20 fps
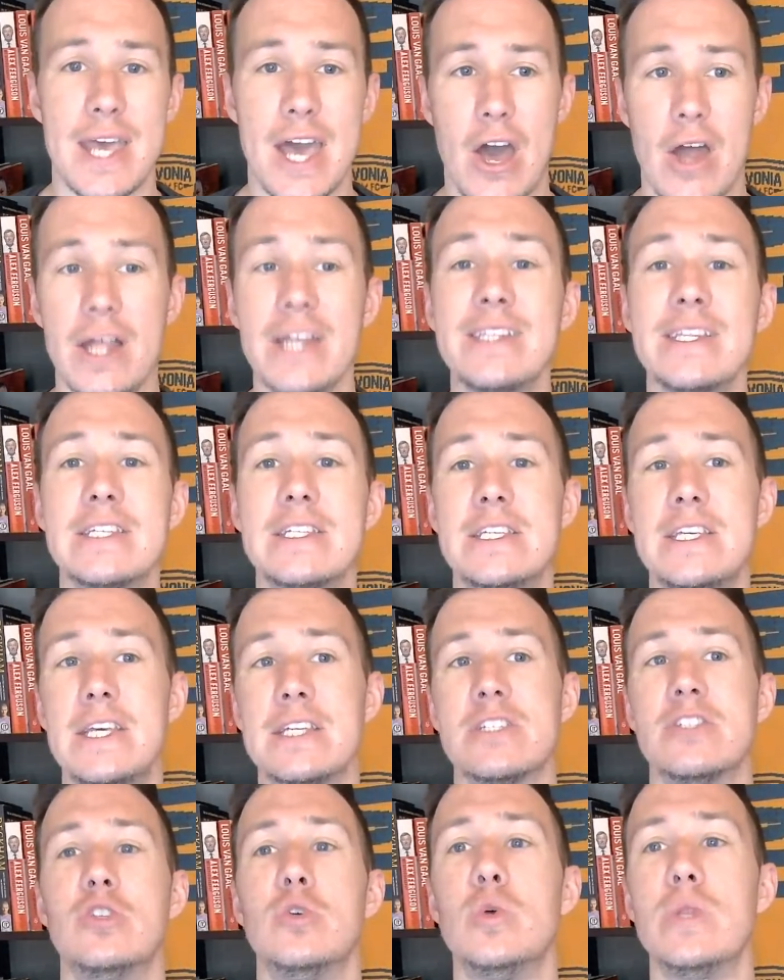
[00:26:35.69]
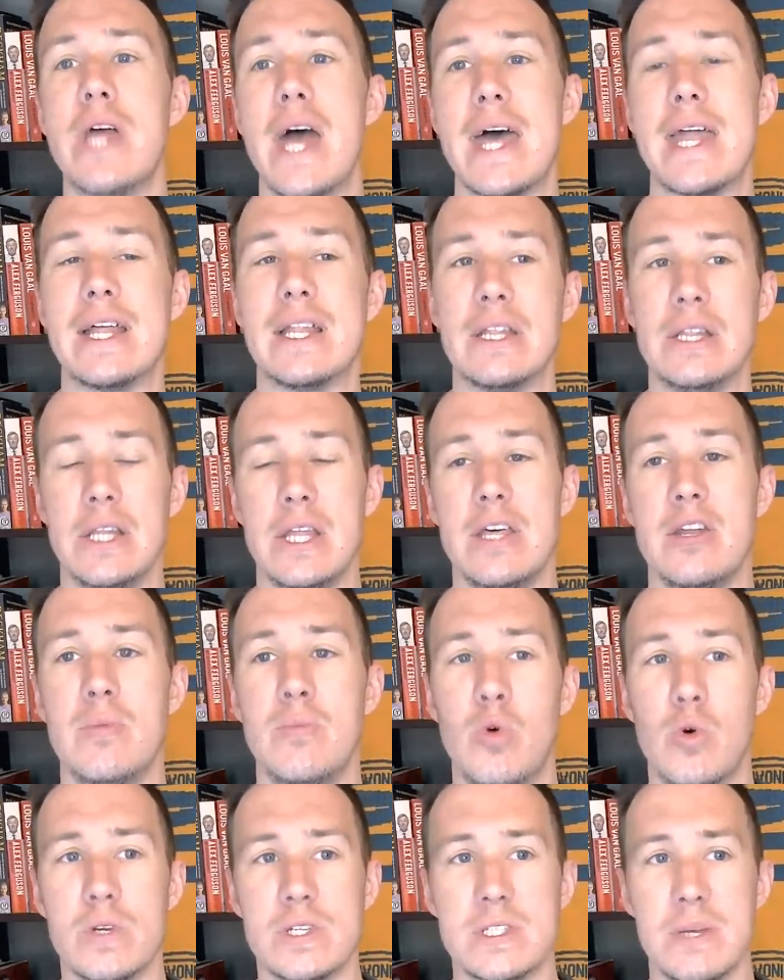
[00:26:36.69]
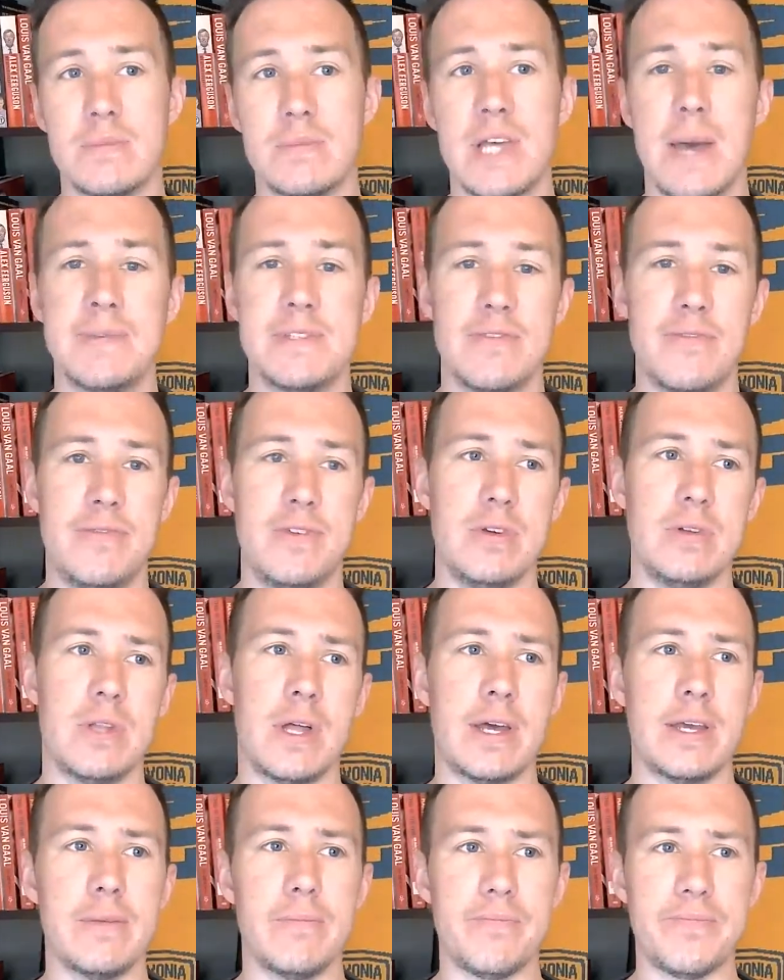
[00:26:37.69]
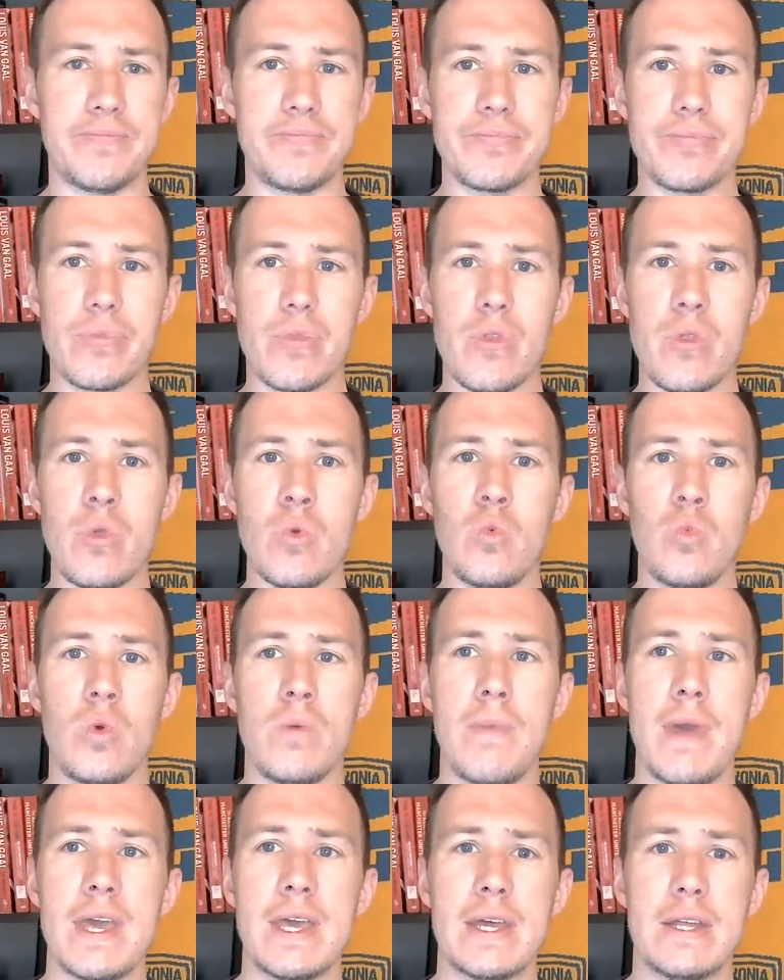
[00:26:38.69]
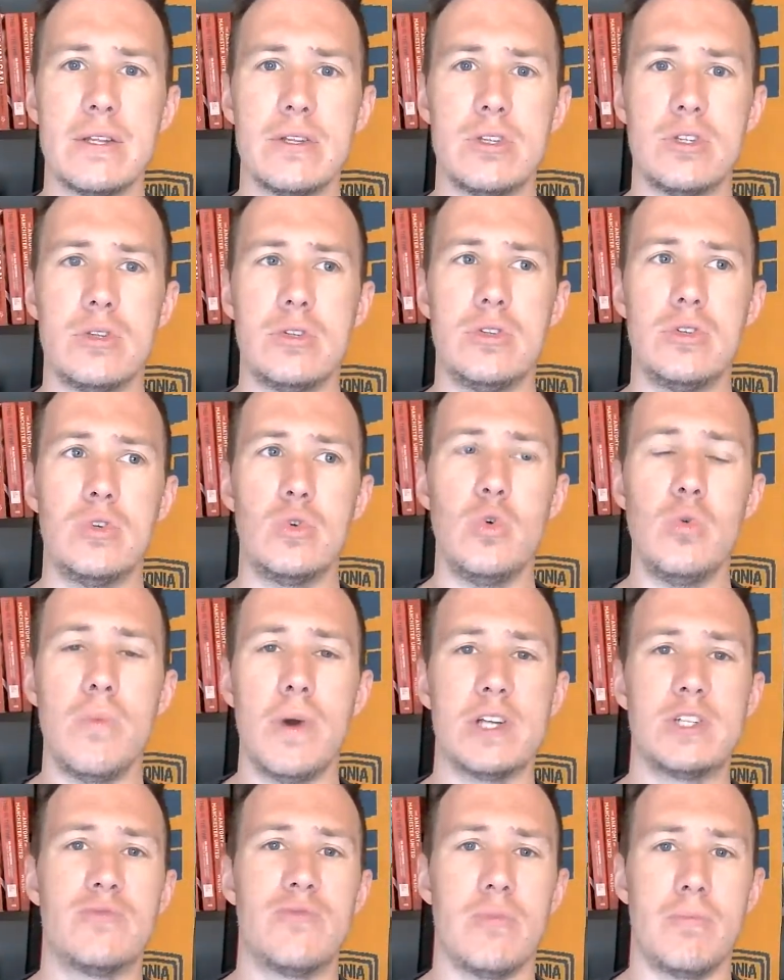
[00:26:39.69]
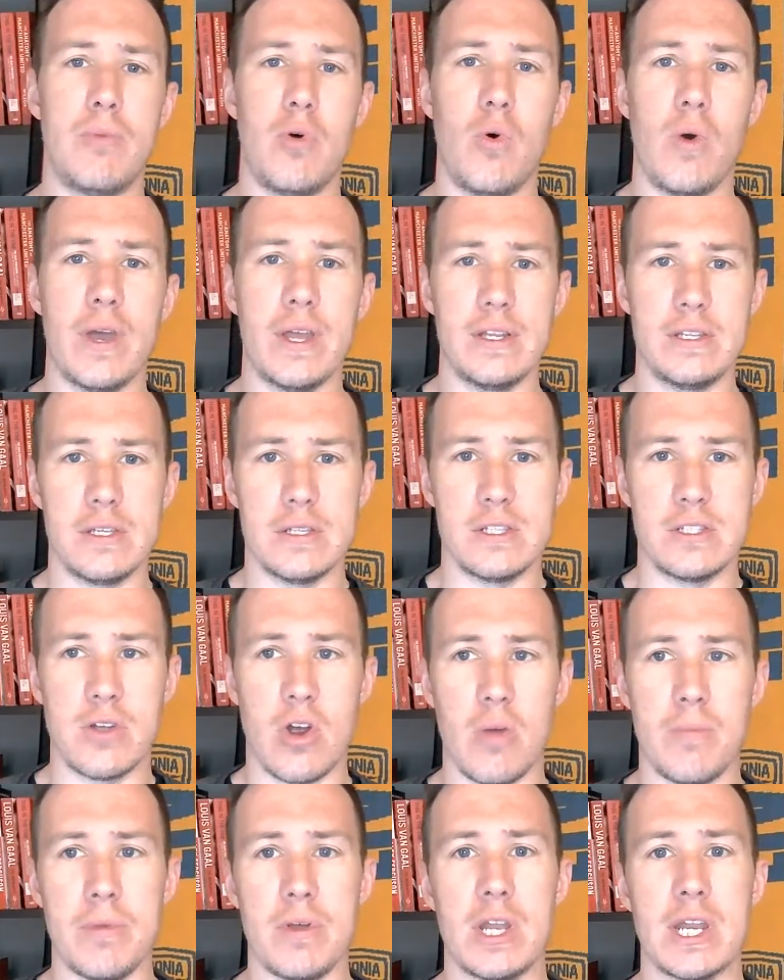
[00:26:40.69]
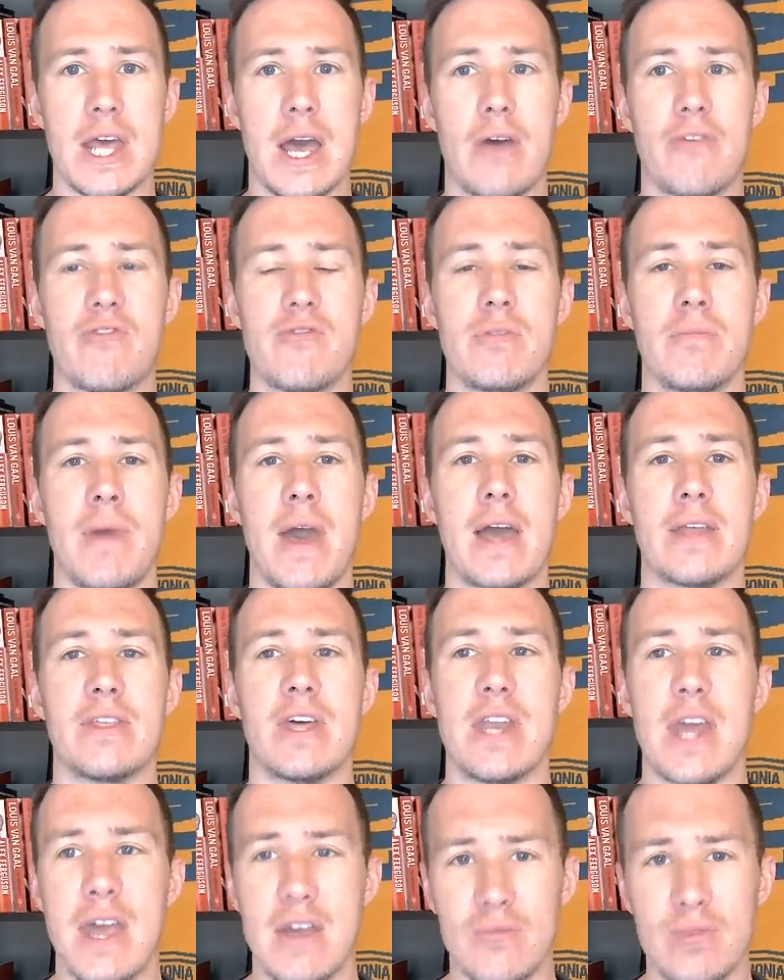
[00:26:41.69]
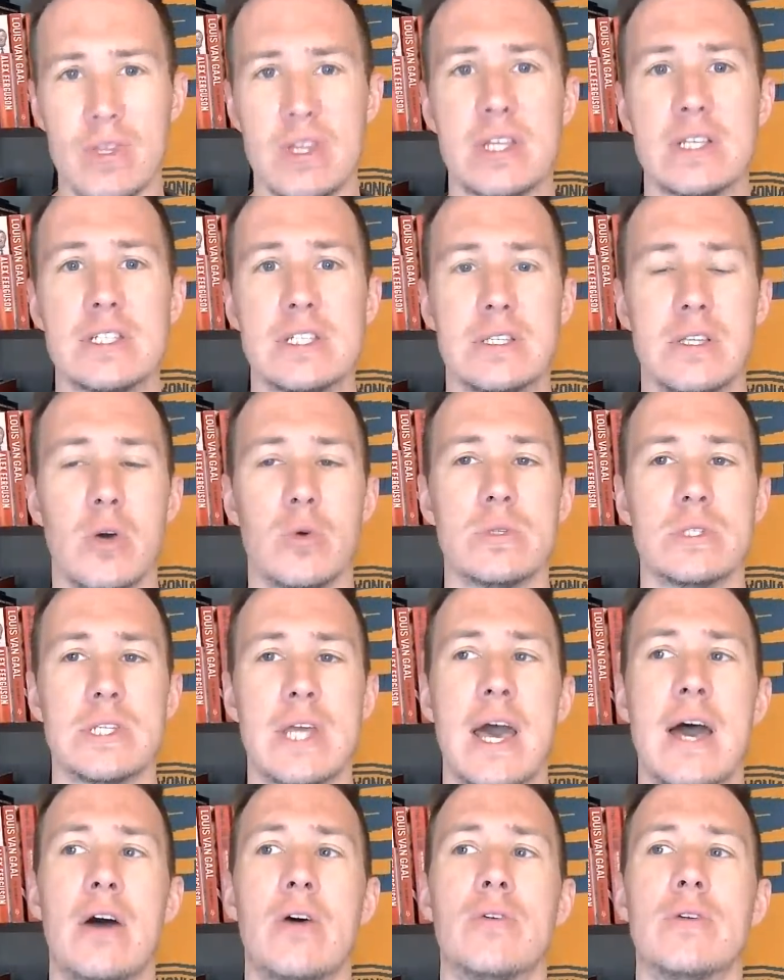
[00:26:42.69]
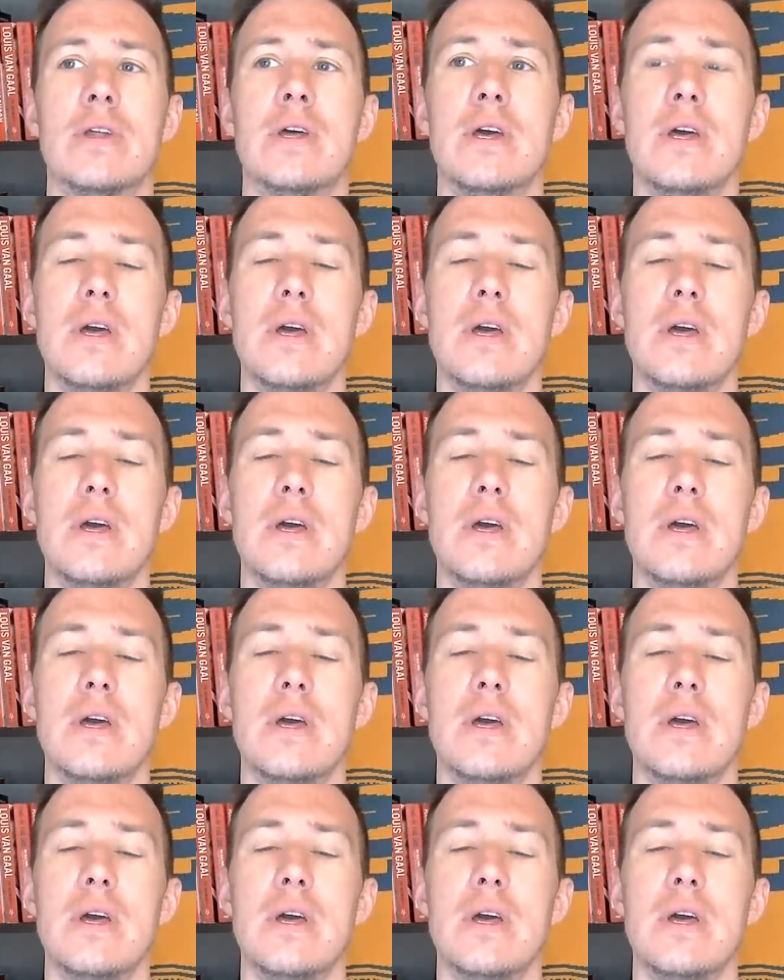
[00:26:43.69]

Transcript: I like to see us do that a little more. Sometimes I feel like we make it too much of a point to start building out from the back, that everything slows down.